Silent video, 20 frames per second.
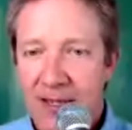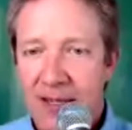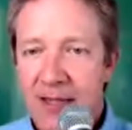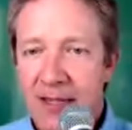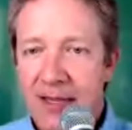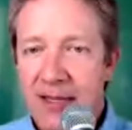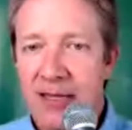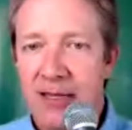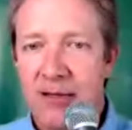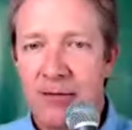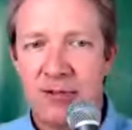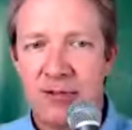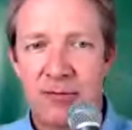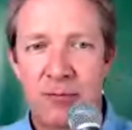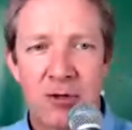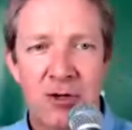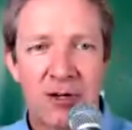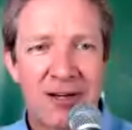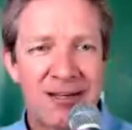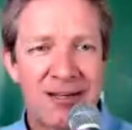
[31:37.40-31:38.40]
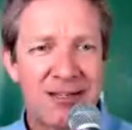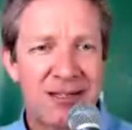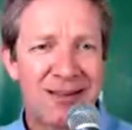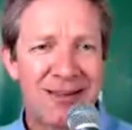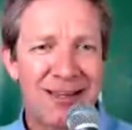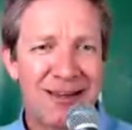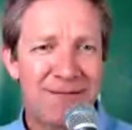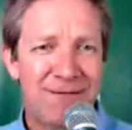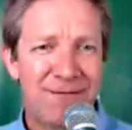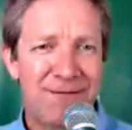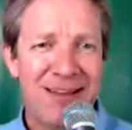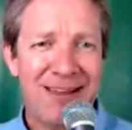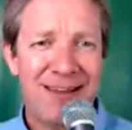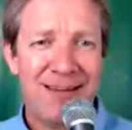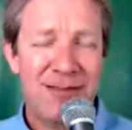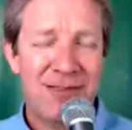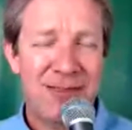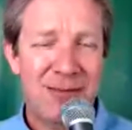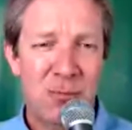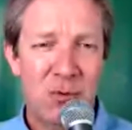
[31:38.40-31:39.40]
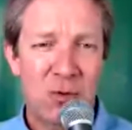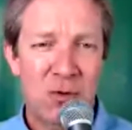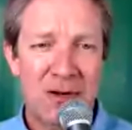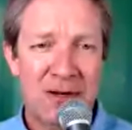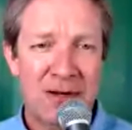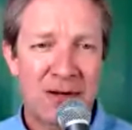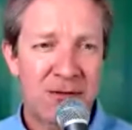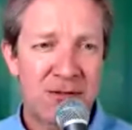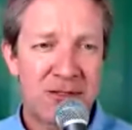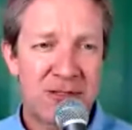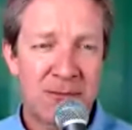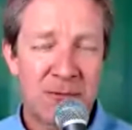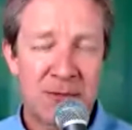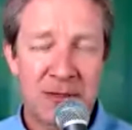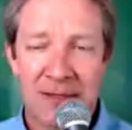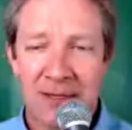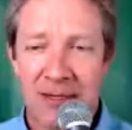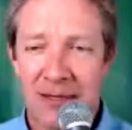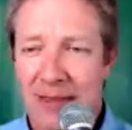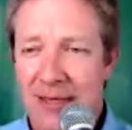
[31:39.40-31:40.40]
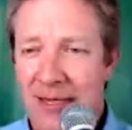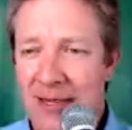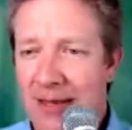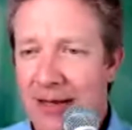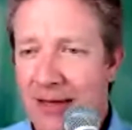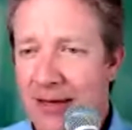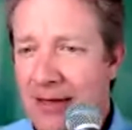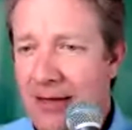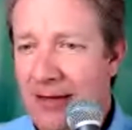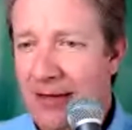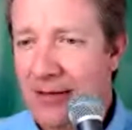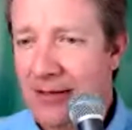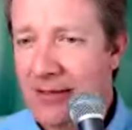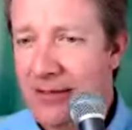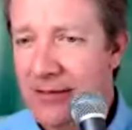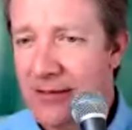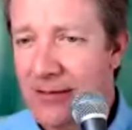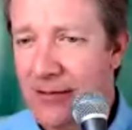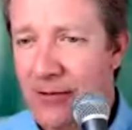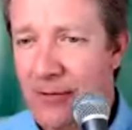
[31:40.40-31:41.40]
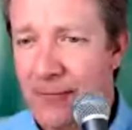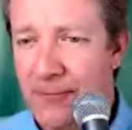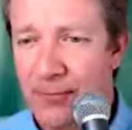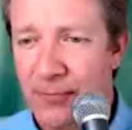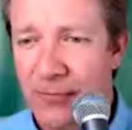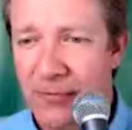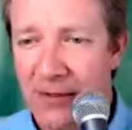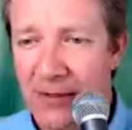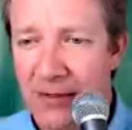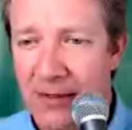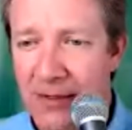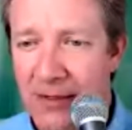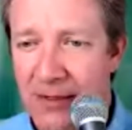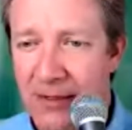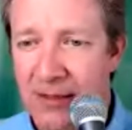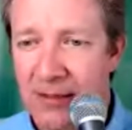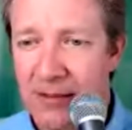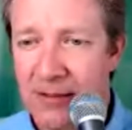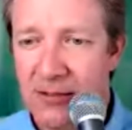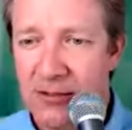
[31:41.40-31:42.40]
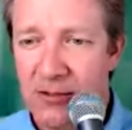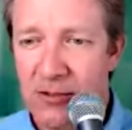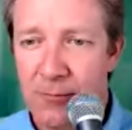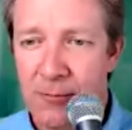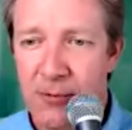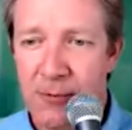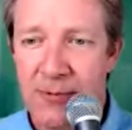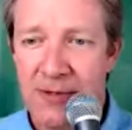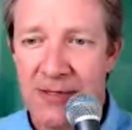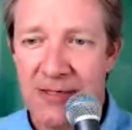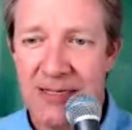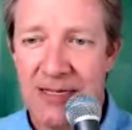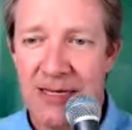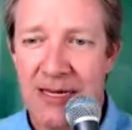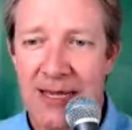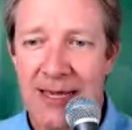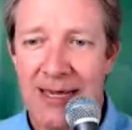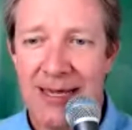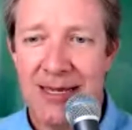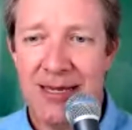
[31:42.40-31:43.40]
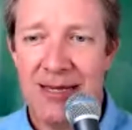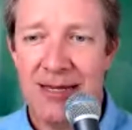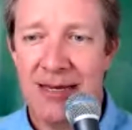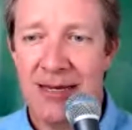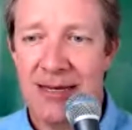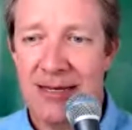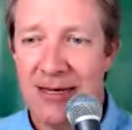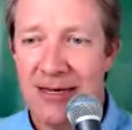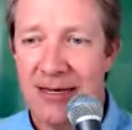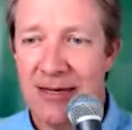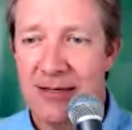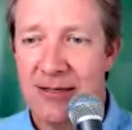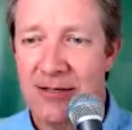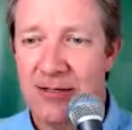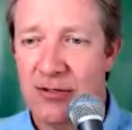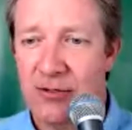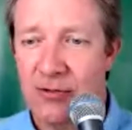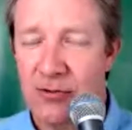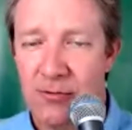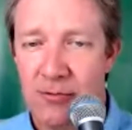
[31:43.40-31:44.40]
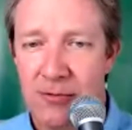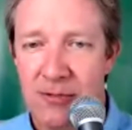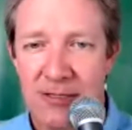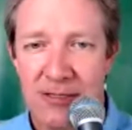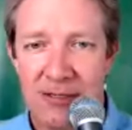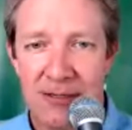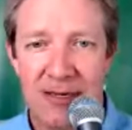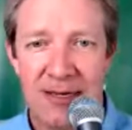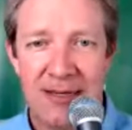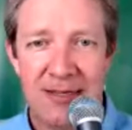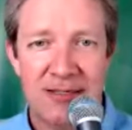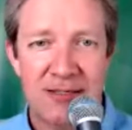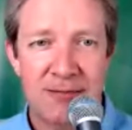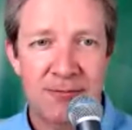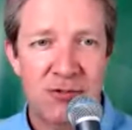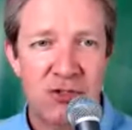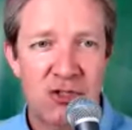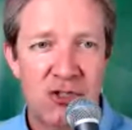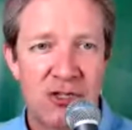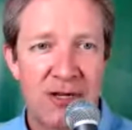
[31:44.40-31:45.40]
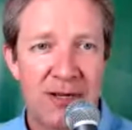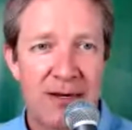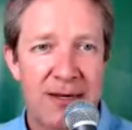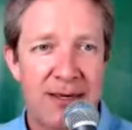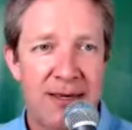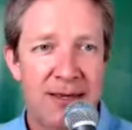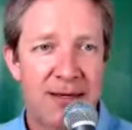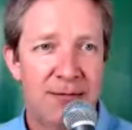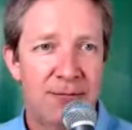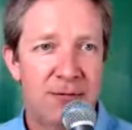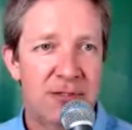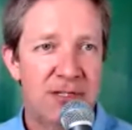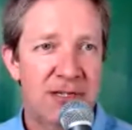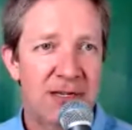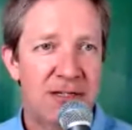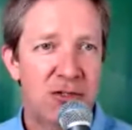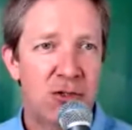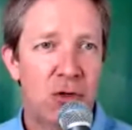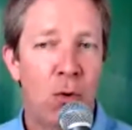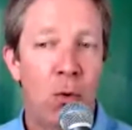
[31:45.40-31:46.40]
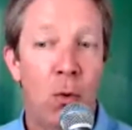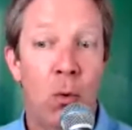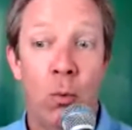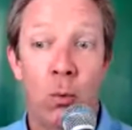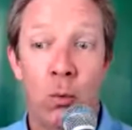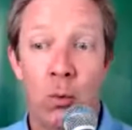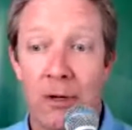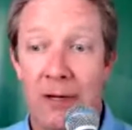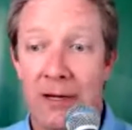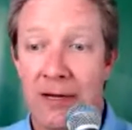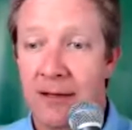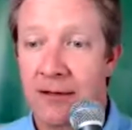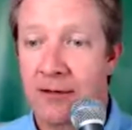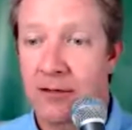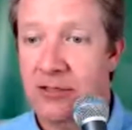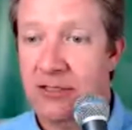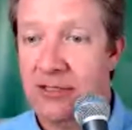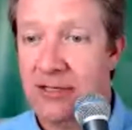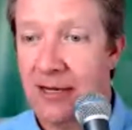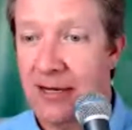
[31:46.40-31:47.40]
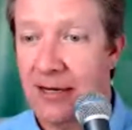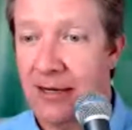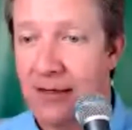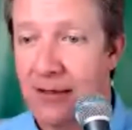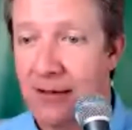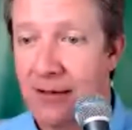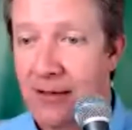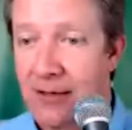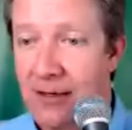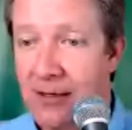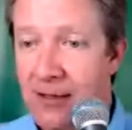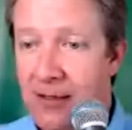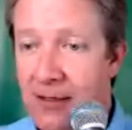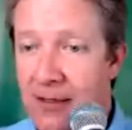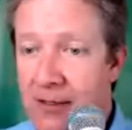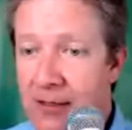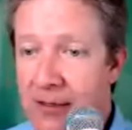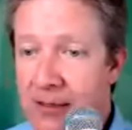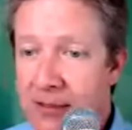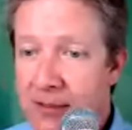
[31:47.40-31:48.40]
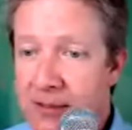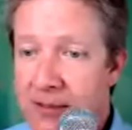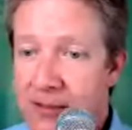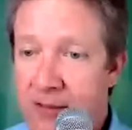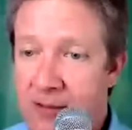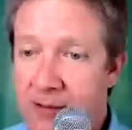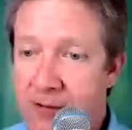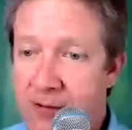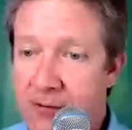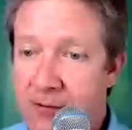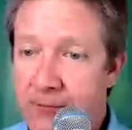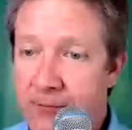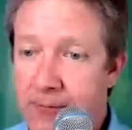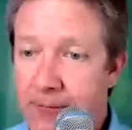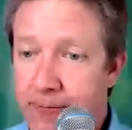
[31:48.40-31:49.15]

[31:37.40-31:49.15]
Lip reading: he was working till like 5 a.m. or something like that, and so super busy guy, and he needed to get some shut eye, which I totally understand. So